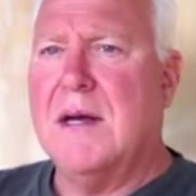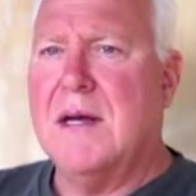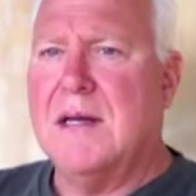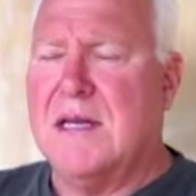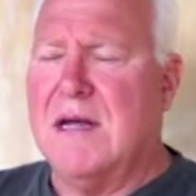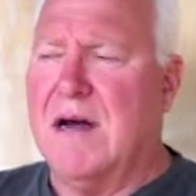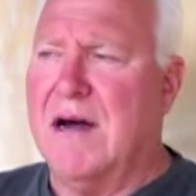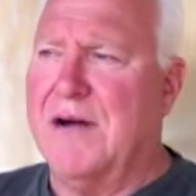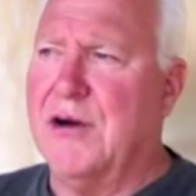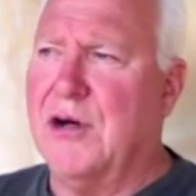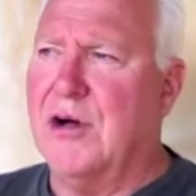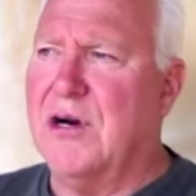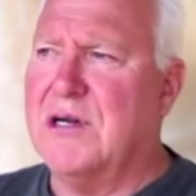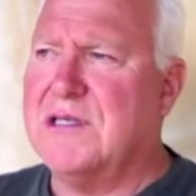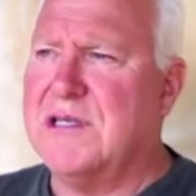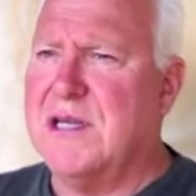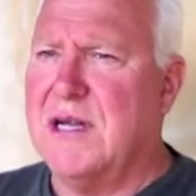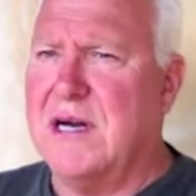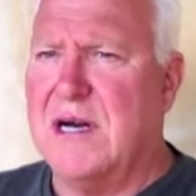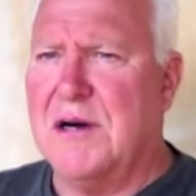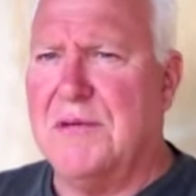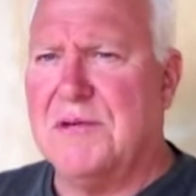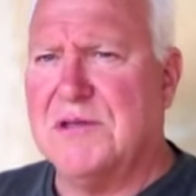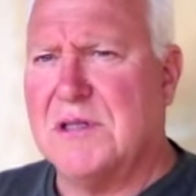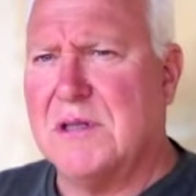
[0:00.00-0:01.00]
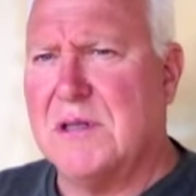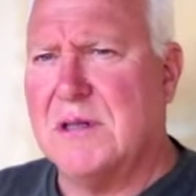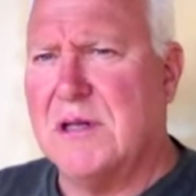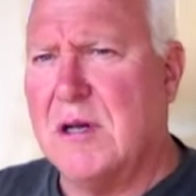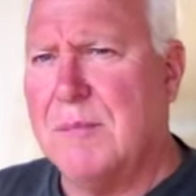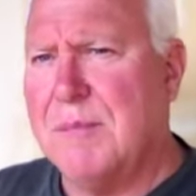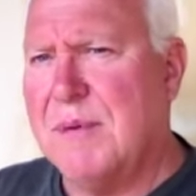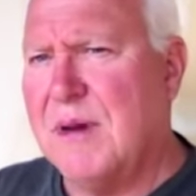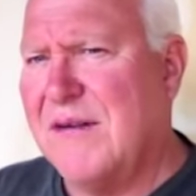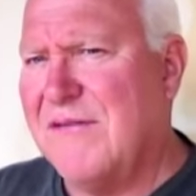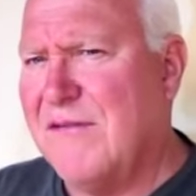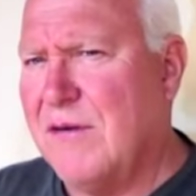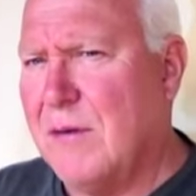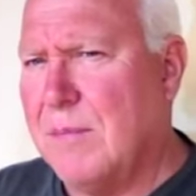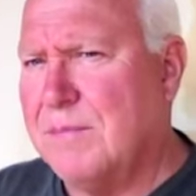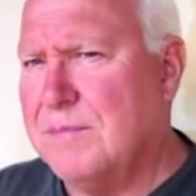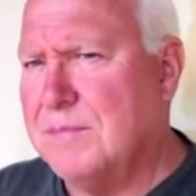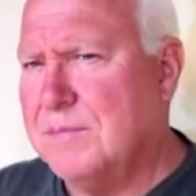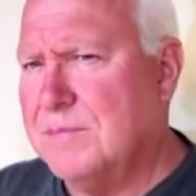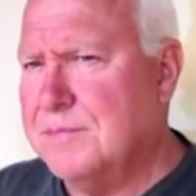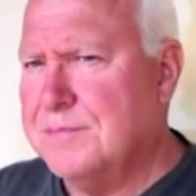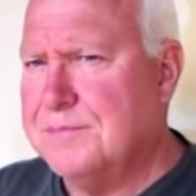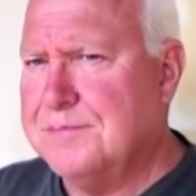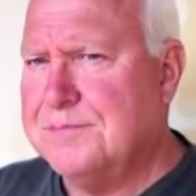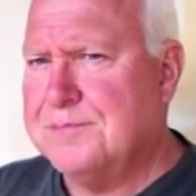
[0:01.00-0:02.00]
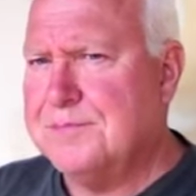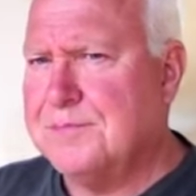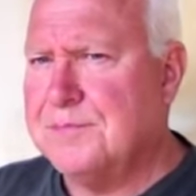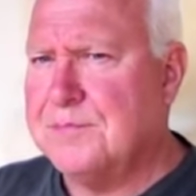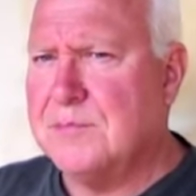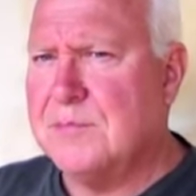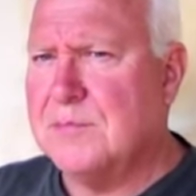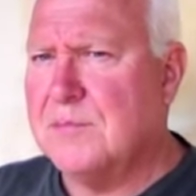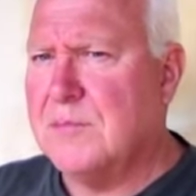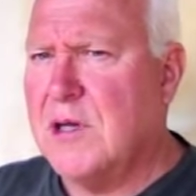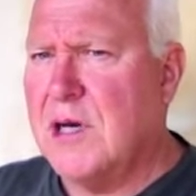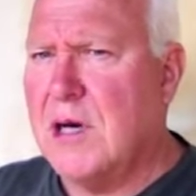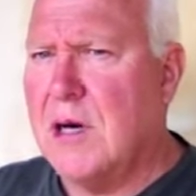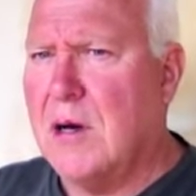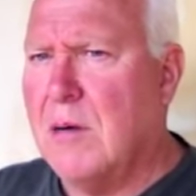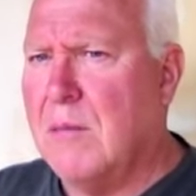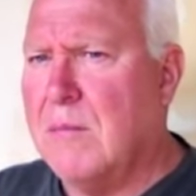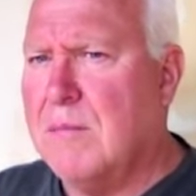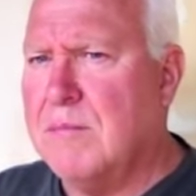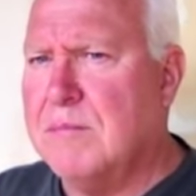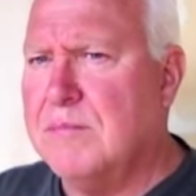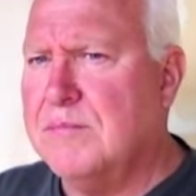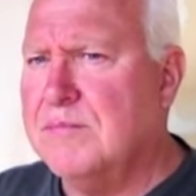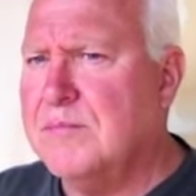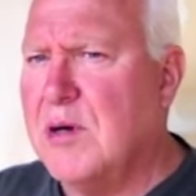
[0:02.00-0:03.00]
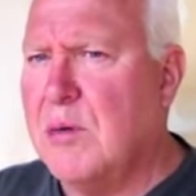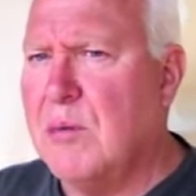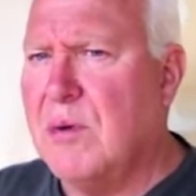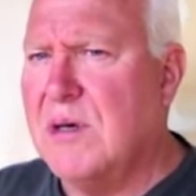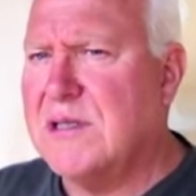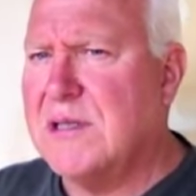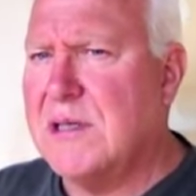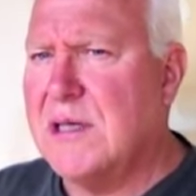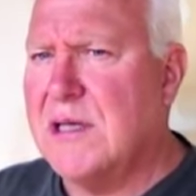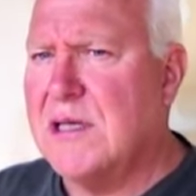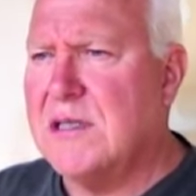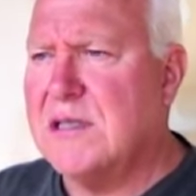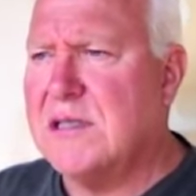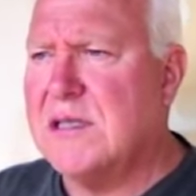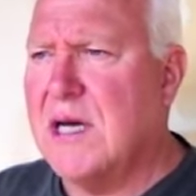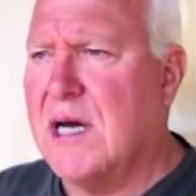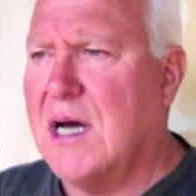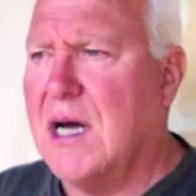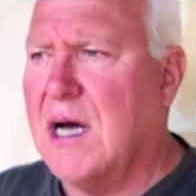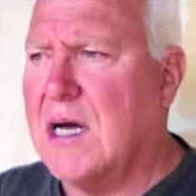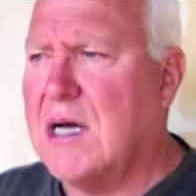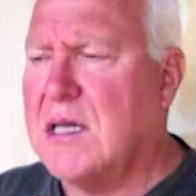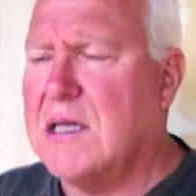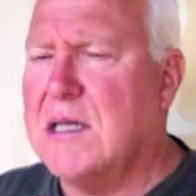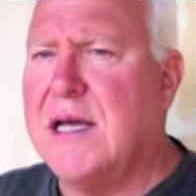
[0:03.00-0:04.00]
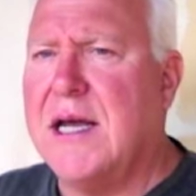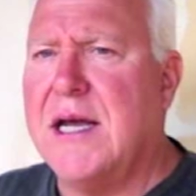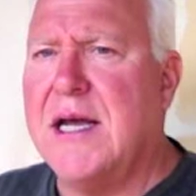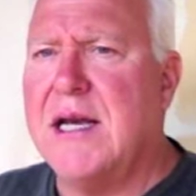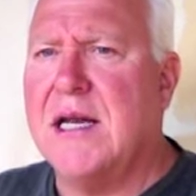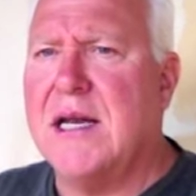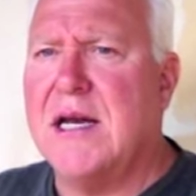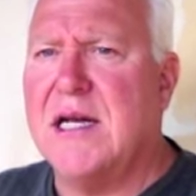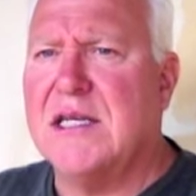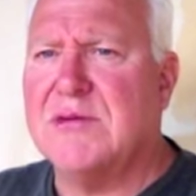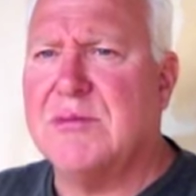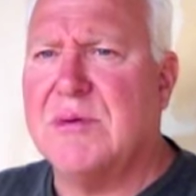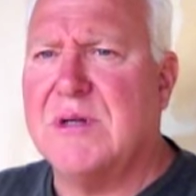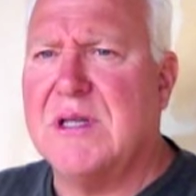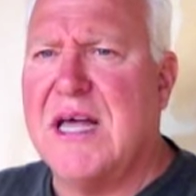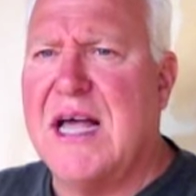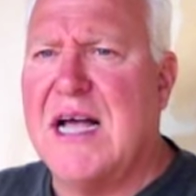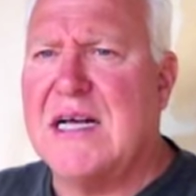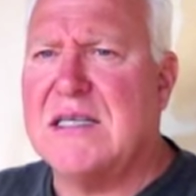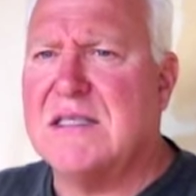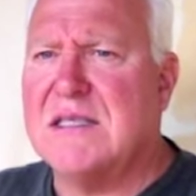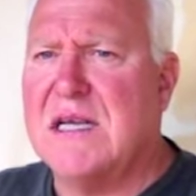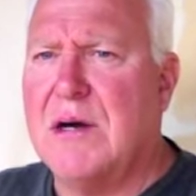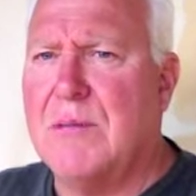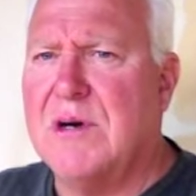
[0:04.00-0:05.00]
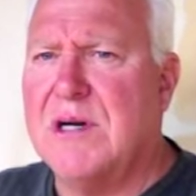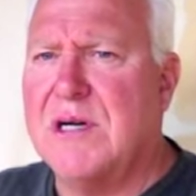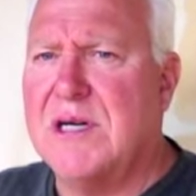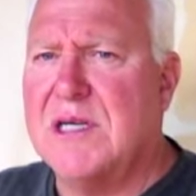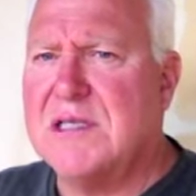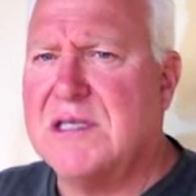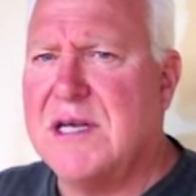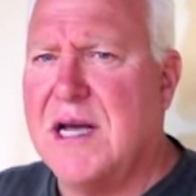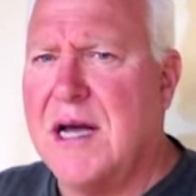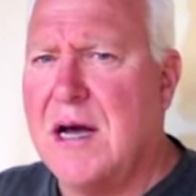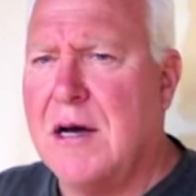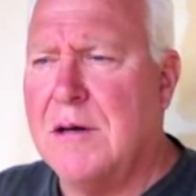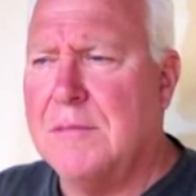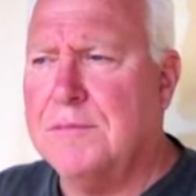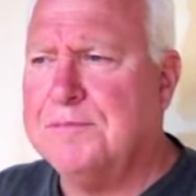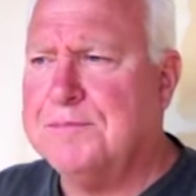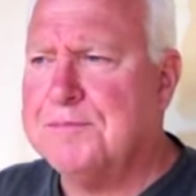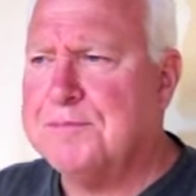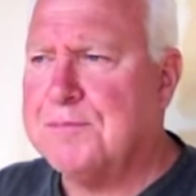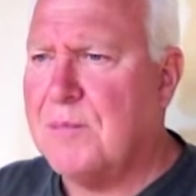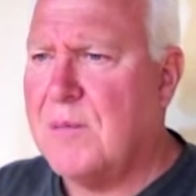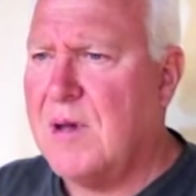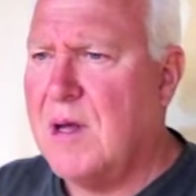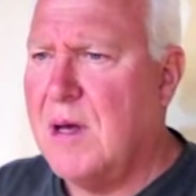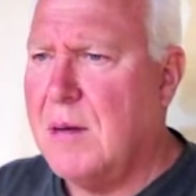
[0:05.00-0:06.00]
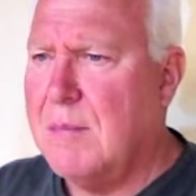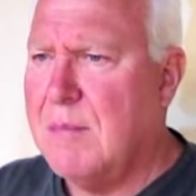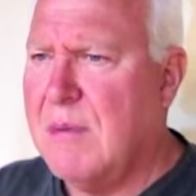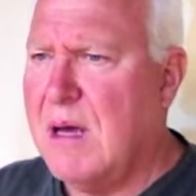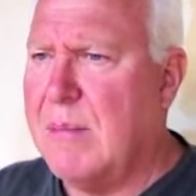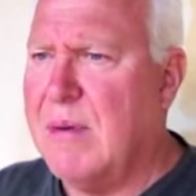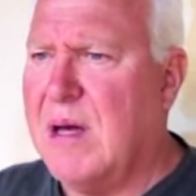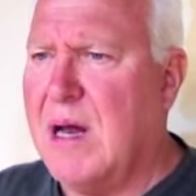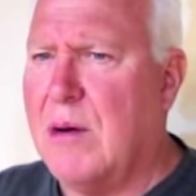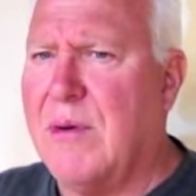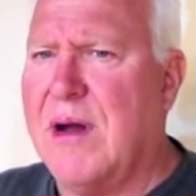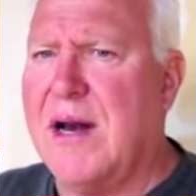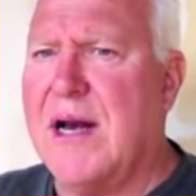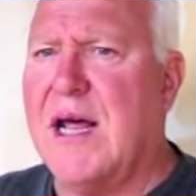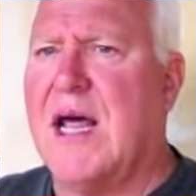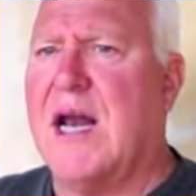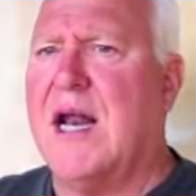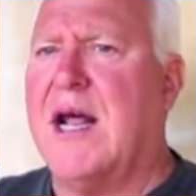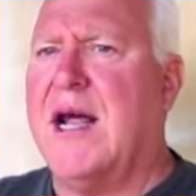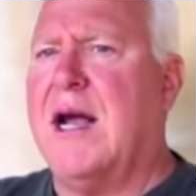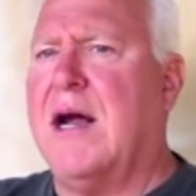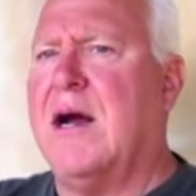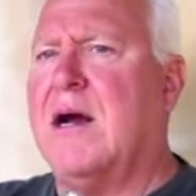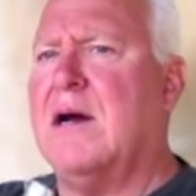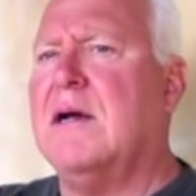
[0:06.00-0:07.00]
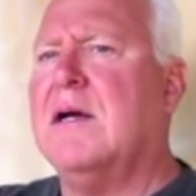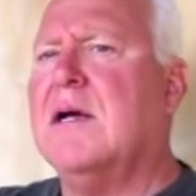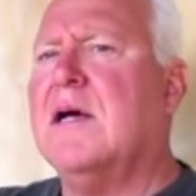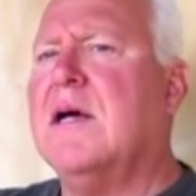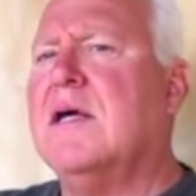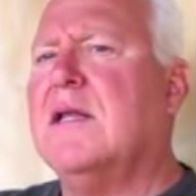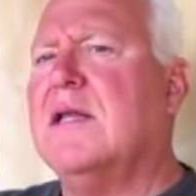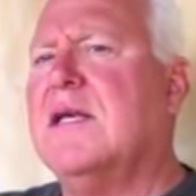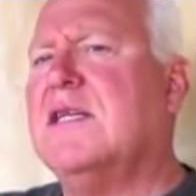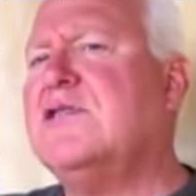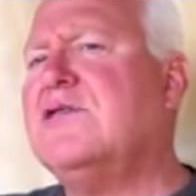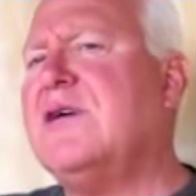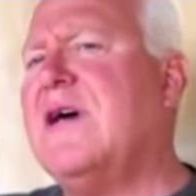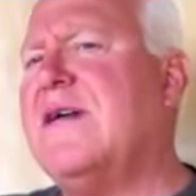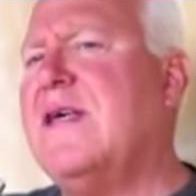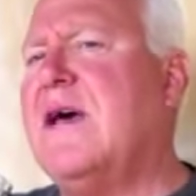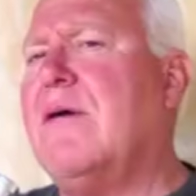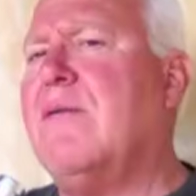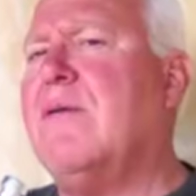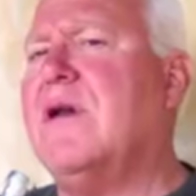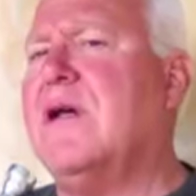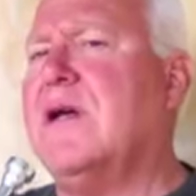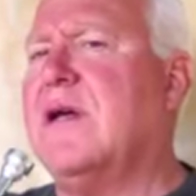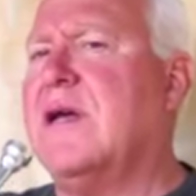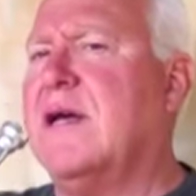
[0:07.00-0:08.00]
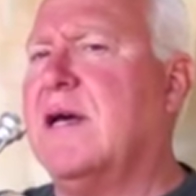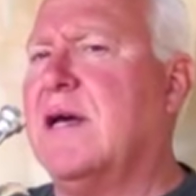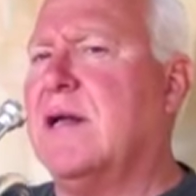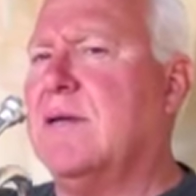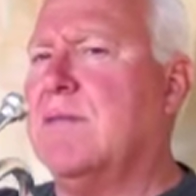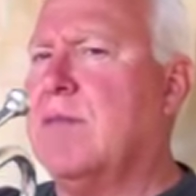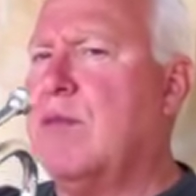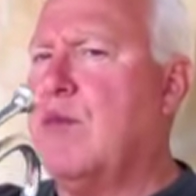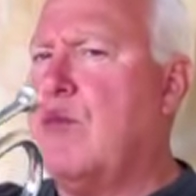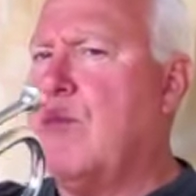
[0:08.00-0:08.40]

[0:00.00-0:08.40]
Now I noticed there was a little bit of a, it wasn't as clean and as relaxed as I wanted to sound. Maybe I ran out of air. Let's try that one again.